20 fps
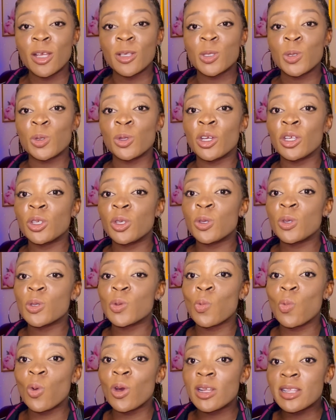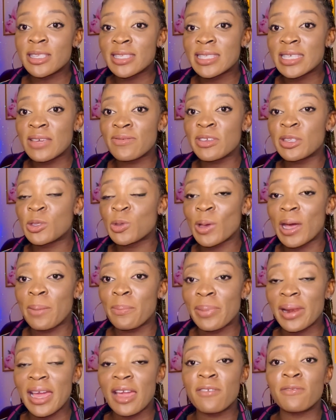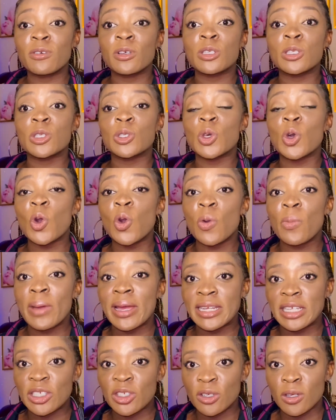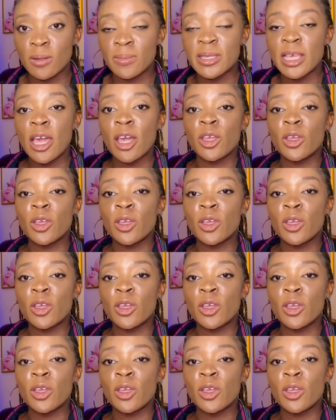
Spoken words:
to not use one CV to apply for so many jobs.